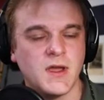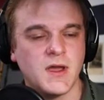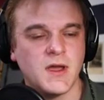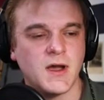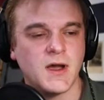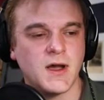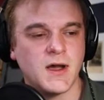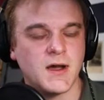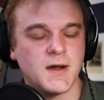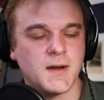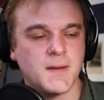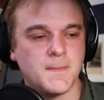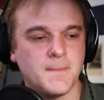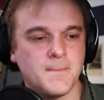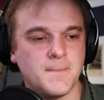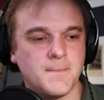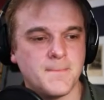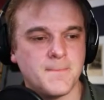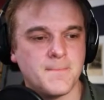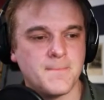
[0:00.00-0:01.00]
um,
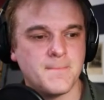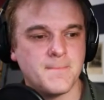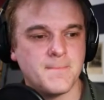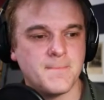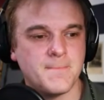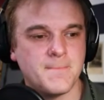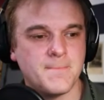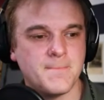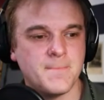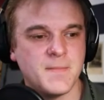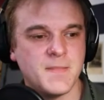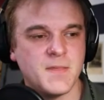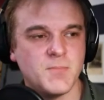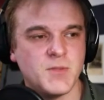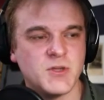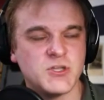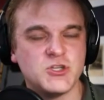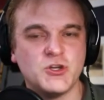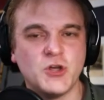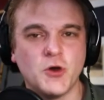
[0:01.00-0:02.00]

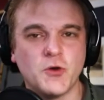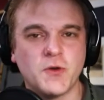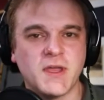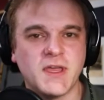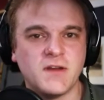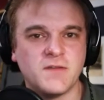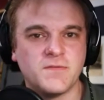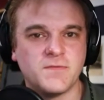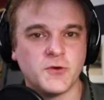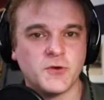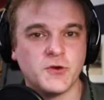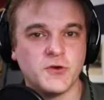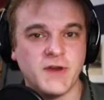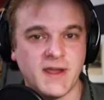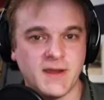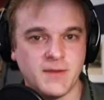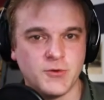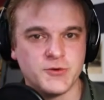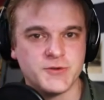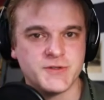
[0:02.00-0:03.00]
but you don't get it for your
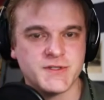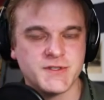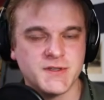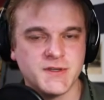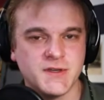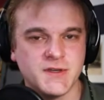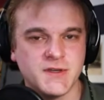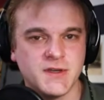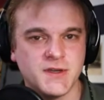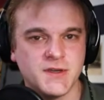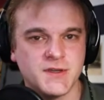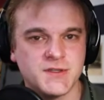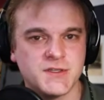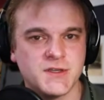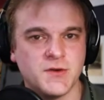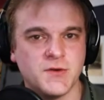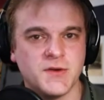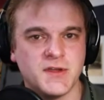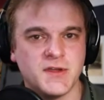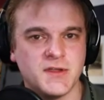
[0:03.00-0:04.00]
neighbors.
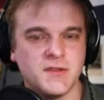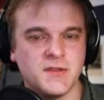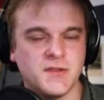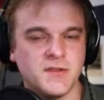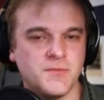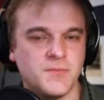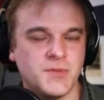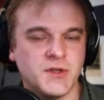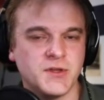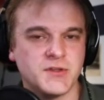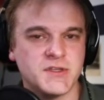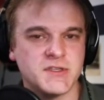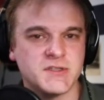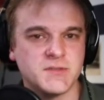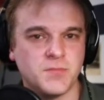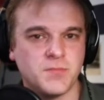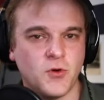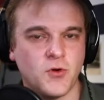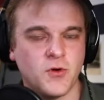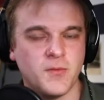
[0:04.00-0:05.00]
So build is a
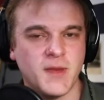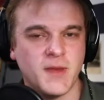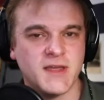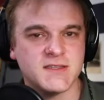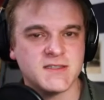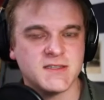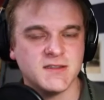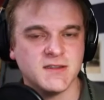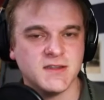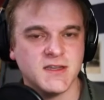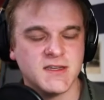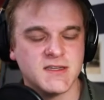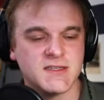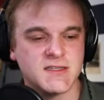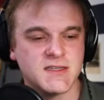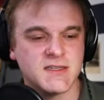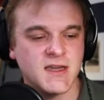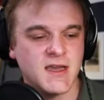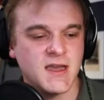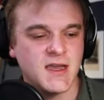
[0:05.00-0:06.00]
poor man's
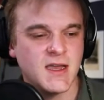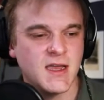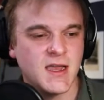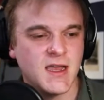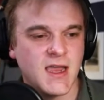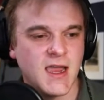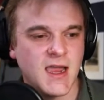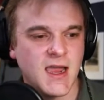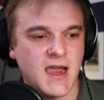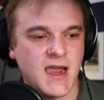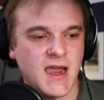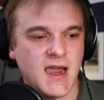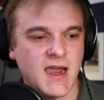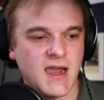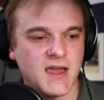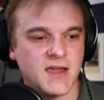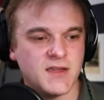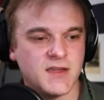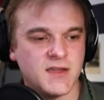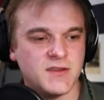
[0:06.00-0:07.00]
enlist.
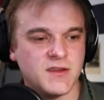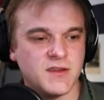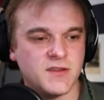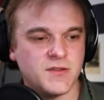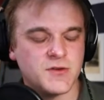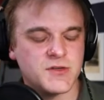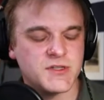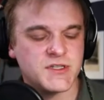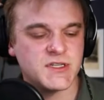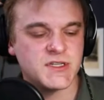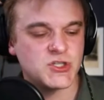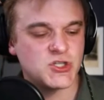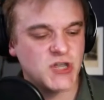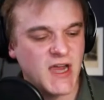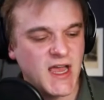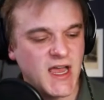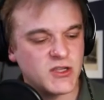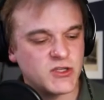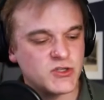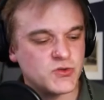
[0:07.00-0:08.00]
And yeah. there's this
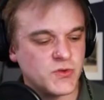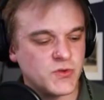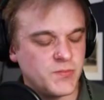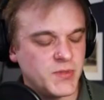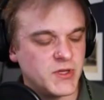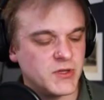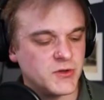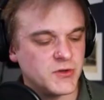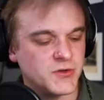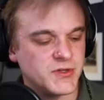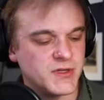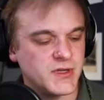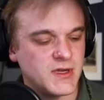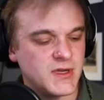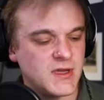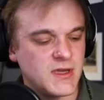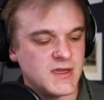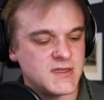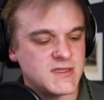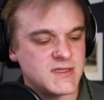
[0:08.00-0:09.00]
challenge with build
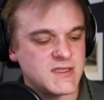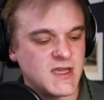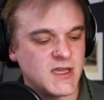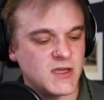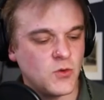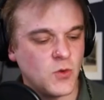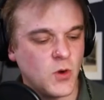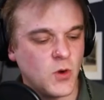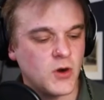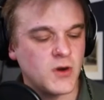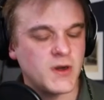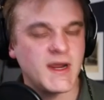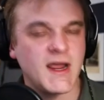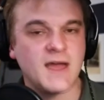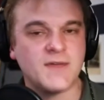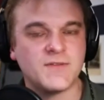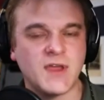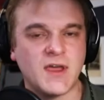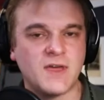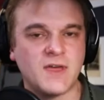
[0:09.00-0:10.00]
is that you already
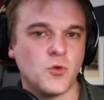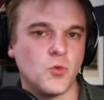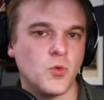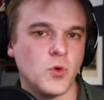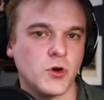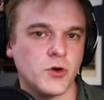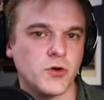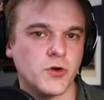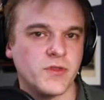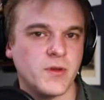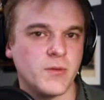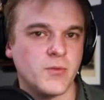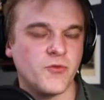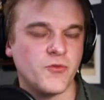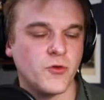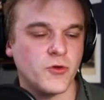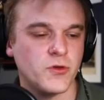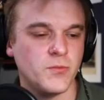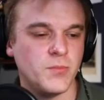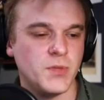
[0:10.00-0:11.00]
have to have a worker there
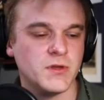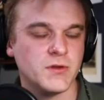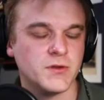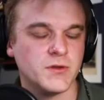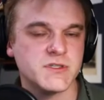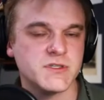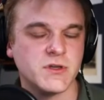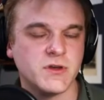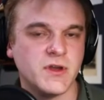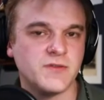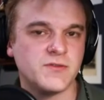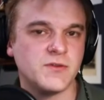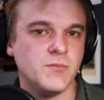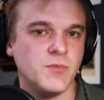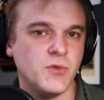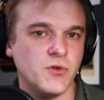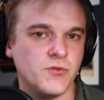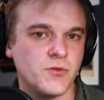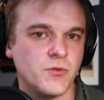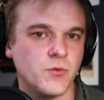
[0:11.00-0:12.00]
before you build. So you have to
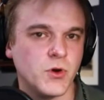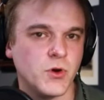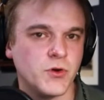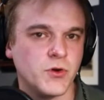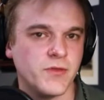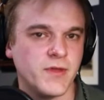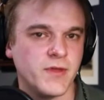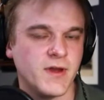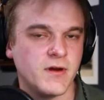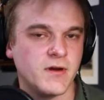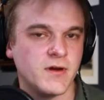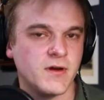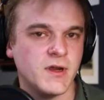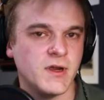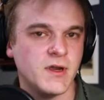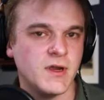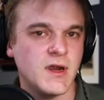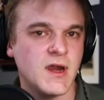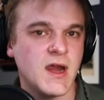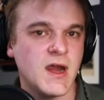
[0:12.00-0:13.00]
move the worker there
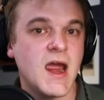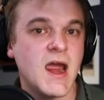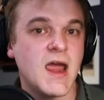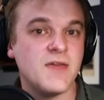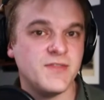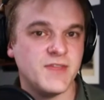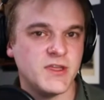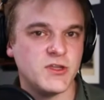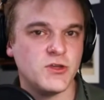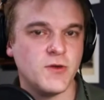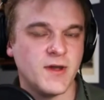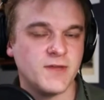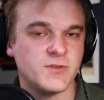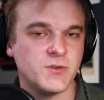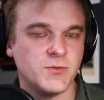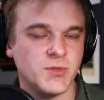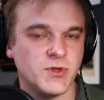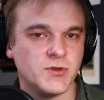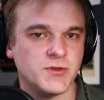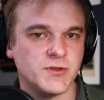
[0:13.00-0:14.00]
yeah. and then you have to
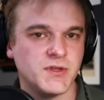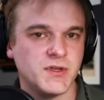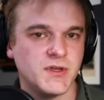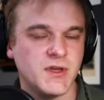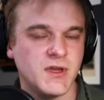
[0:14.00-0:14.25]
build,